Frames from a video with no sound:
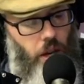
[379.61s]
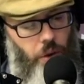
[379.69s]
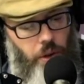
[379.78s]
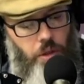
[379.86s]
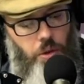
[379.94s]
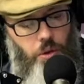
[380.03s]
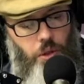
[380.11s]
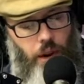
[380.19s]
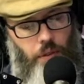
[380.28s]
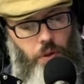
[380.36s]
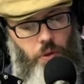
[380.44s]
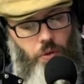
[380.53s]
going through
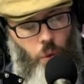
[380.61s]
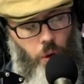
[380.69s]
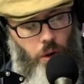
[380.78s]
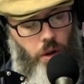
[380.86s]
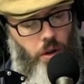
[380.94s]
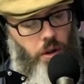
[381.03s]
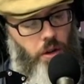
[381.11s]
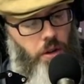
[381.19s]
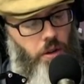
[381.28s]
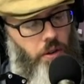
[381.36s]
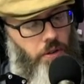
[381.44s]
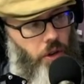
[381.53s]
chapter four,
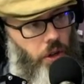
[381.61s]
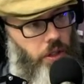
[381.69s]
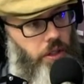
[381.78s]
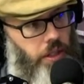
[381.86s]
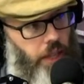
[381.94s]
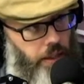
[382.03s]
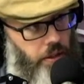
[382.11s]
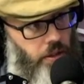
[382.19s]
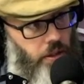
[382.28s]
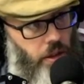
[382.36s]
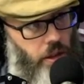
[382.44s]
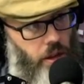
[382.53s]
verse
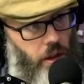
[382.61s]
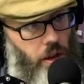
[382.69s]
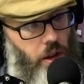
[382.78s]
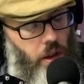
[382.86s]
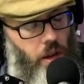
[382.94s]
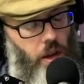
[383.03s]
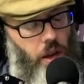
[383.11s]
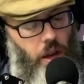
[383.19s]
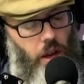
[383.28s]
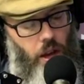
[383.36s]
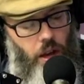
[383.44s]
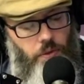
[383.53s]
six. Right.
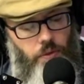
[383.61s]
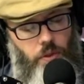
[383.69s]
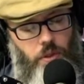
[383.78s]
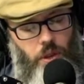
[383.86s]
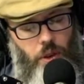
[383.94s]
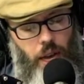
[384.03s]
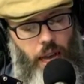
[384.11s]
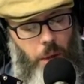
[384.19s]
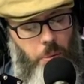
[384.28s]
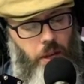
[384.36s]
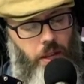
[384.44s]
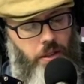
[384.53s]
Um, so
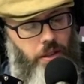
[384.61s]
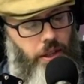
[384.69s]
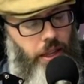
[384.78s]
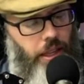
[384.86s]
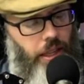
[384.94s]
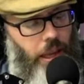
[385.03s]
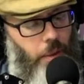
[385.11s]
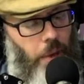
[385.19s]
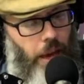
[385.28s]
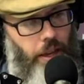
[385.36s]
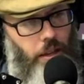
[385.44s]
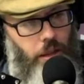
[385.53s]
help us to get
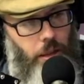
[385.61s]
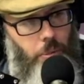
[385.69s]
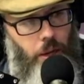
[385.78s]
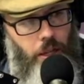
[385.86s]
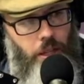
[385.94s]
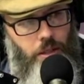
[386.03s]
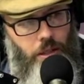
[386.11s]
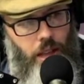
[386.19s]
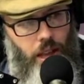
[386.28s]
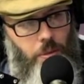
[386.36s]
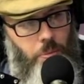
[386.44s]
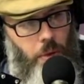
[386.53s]
back into the book because it,
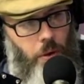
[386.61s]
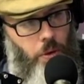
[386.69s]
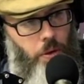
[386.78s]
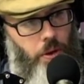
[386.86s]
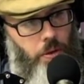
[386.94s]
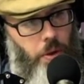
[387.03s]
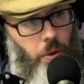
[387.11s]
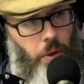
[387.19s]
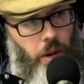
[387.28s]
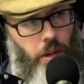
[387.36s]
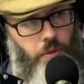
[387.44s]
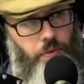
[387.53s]
has been a it's been a
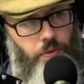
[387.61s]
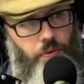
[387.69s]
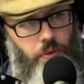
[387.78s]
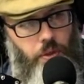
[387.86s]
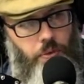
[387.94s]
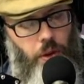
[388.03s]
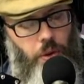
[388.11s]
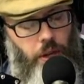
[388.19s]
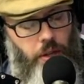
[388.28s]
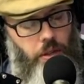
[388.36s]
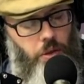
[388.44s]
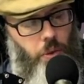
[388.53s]
while. Mm-hmm. It's been a mm-hmm.
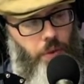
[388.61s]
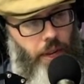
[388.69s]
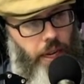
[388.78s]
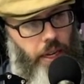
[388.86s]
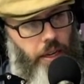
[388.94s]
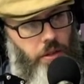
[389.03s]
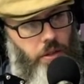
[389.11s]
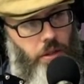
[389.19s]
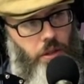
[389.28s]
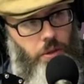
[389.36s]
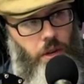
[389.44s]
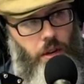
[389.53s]
while since we've been in it.
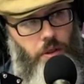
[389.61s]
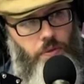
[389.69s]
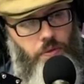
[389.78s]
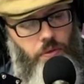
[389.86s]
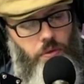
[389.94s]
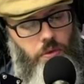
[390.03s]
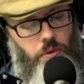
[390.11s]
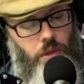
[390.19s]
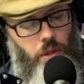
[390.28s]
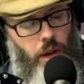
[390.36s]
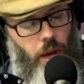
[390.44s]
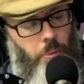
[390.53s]
So um,
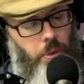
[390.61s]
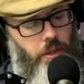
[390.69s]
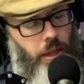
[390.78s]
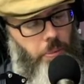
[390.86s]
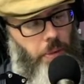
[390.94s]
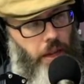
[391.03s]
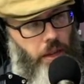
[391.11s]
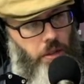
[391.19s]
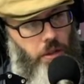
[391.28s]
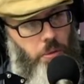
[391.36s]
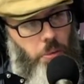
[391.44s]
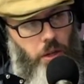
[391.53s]
so help us get back
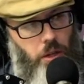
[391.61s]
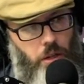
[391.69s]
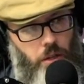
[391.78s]
into the book.